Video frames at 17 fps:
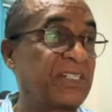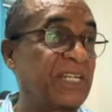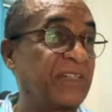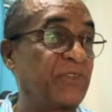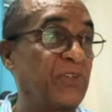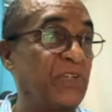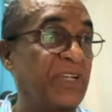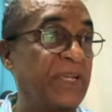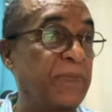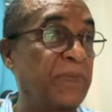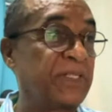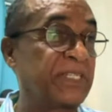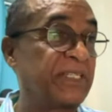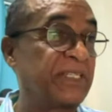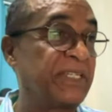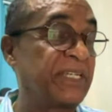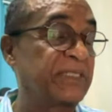and we were able
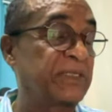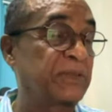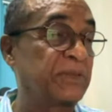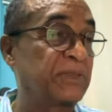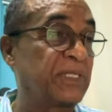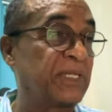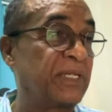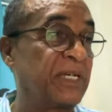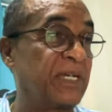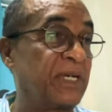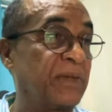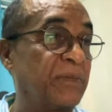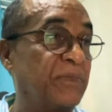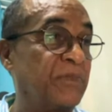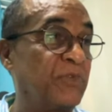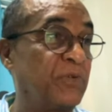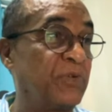
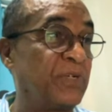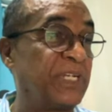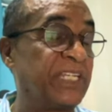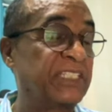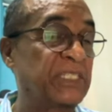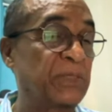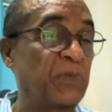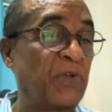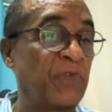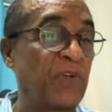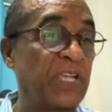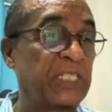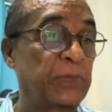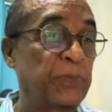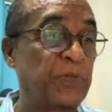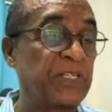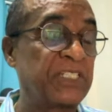to relay some of our
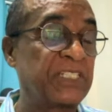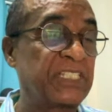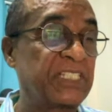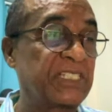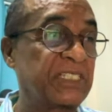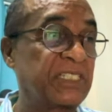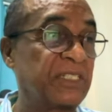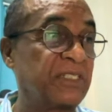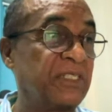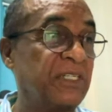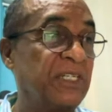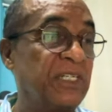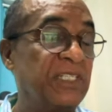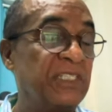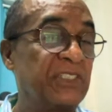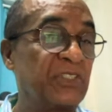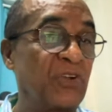experiences to
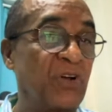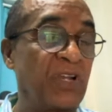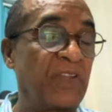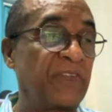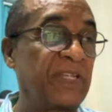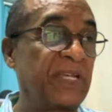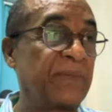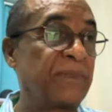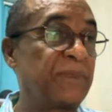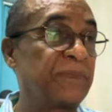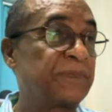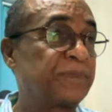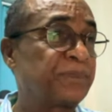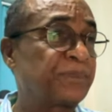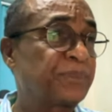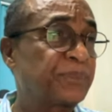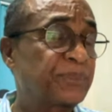all of them,
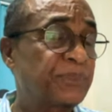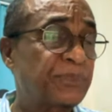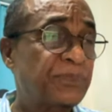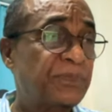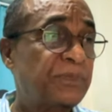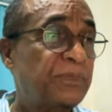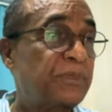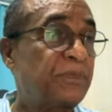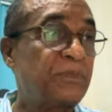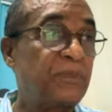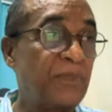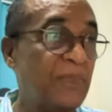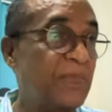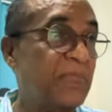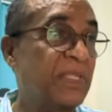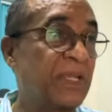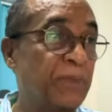
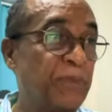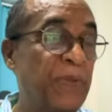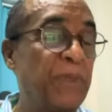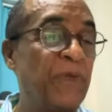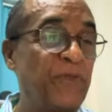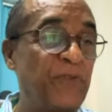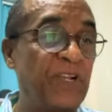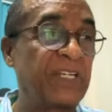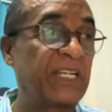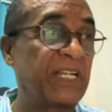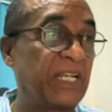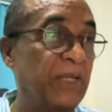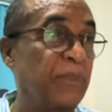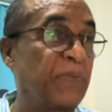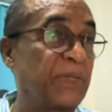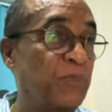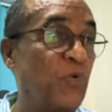then people felt a
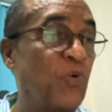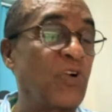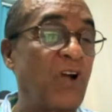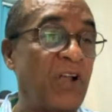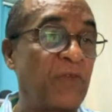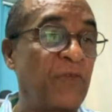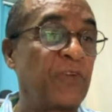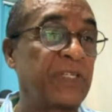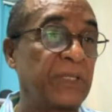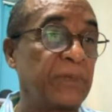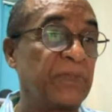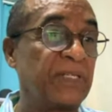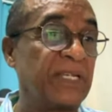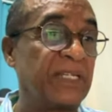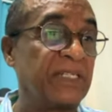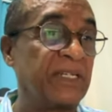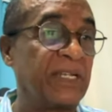little bit more
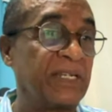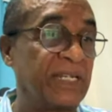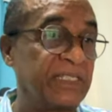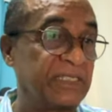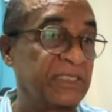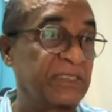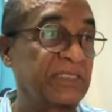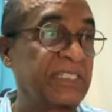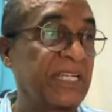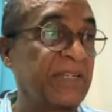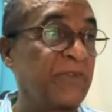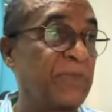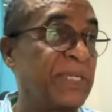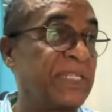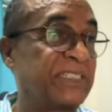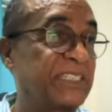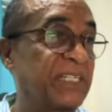comfortable. And as Ken
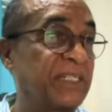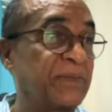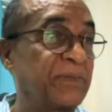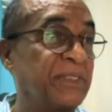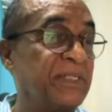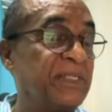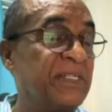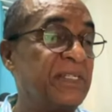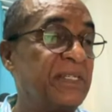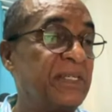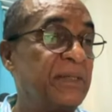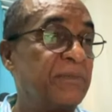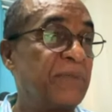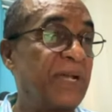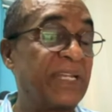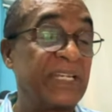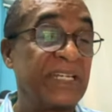mentioned,
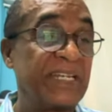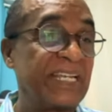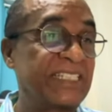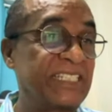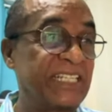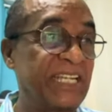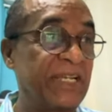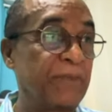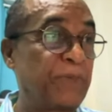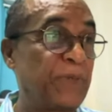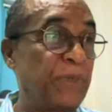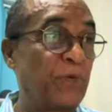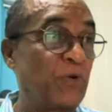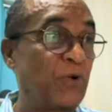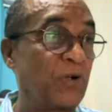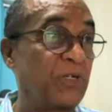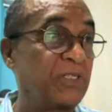by the next year,
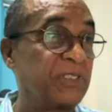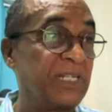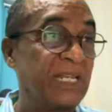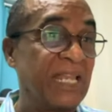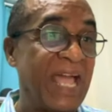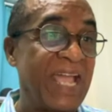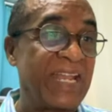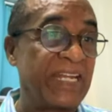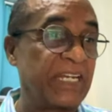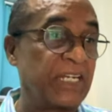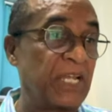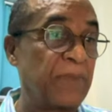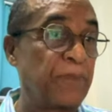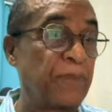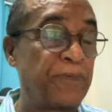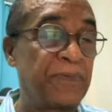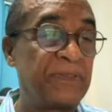people were lining up,